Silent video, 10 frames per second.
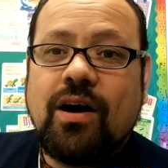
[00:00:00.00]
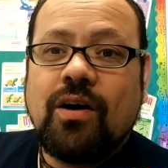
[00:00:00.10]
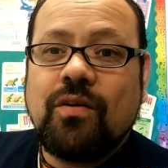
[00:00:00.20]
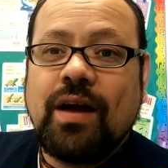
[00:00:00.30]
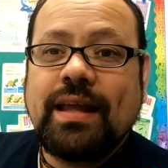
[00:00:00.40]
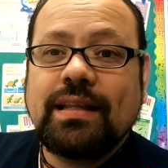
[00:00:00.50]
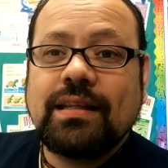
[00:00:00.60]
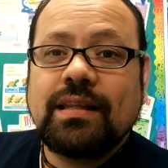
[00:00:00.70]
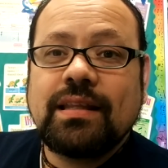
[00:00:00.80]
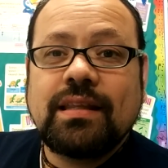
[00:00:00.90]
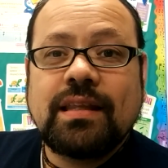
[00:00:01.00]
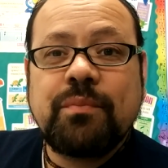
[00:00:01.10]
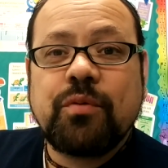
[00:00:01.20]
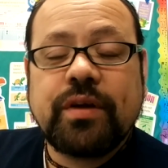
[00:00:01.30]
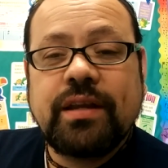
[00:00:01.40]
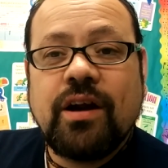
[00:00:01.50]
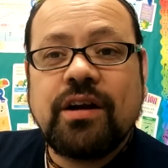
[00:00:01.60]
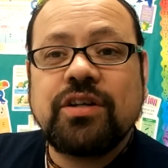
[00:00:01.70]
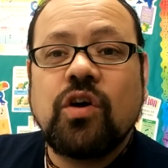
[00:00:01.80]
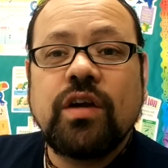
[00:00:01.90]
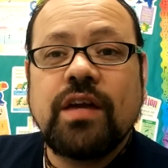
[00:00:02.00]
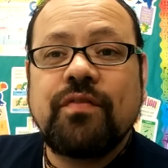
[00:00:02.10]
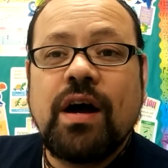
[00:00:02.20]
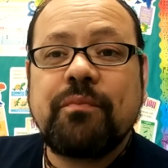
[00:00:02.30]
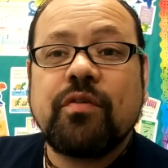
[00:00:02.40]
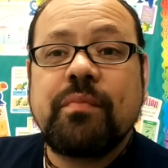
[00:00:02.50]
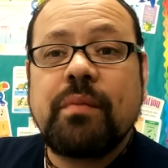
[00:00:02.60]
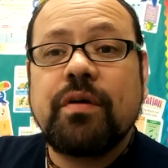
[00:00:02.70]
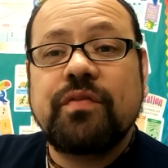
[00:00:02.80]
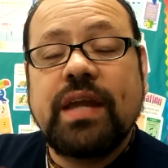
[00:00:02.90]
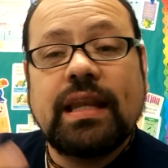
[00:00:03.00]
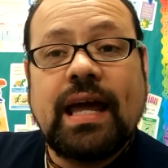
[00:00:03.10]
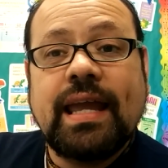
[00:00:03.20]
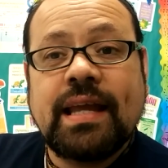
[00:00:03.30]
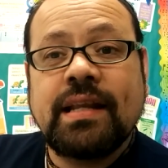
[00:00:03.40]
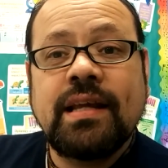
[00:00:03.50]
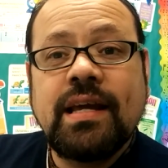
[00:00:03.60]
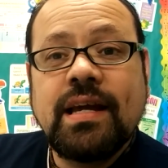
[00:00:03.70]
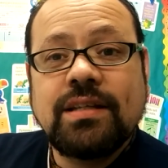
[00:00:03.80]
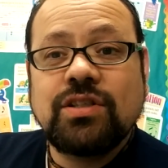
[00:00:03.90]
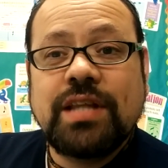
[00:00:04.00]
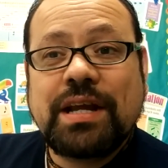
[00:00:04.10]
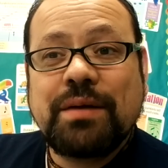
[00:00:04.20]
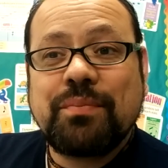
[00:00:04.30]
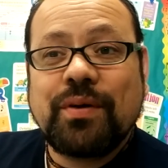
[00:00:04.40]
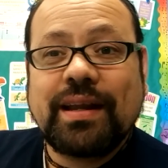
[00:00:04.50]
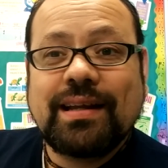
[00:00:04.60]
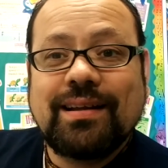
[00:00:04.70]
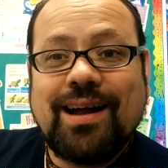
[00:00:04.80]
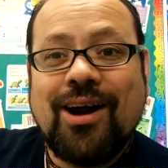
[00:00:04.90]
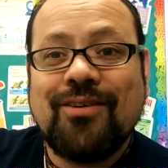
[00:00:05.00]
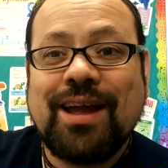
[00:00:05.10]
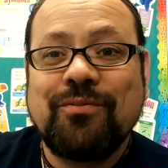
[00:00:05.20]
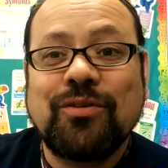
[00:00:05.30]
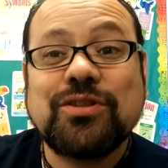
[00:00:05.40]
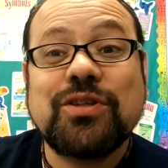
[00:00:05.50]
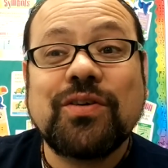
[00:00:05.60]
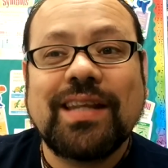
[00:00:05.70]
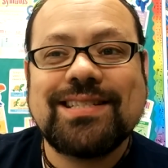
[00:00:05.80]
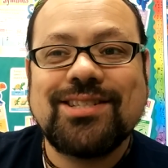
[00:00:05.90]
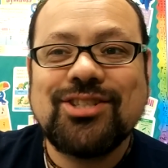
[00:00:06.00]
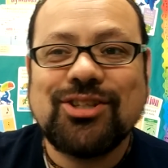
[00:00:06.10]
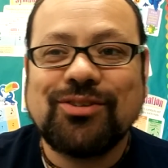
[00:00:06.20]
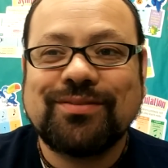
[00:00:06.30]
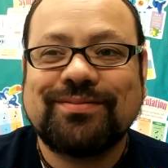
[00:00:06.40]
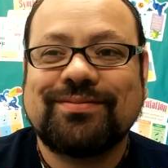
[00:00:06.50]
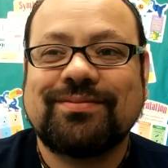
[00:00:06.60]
All right? Keep working hard. Don't give up. Remember, if you get lightheaded, to take a break. All right, we'll see you in lesson 2.